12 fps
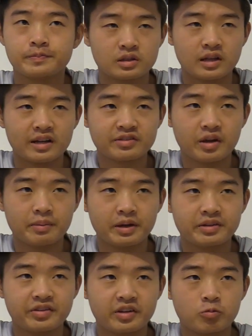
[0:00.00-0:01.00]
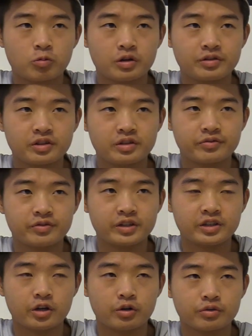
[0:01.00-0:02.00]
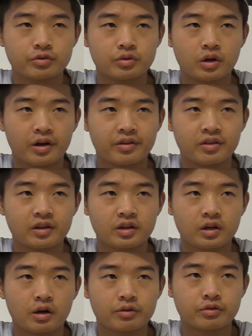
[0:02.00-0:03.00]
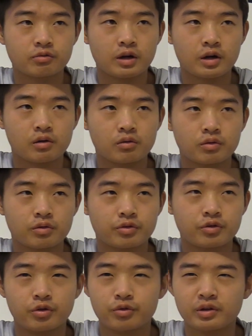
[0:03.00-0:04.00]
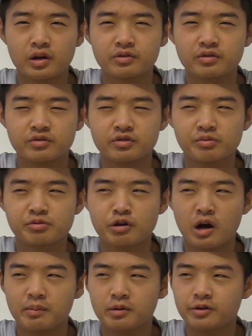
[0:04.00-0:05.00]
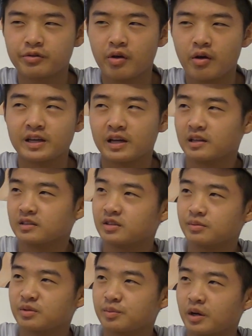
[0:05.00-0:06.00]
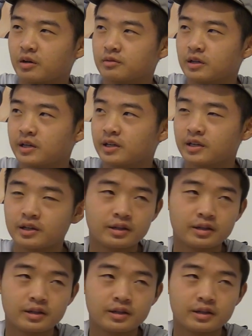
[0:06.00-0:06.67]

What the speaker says: The last time I did one of these videos, I think I was around 2,000 subscribers. Yeah, that seems about right.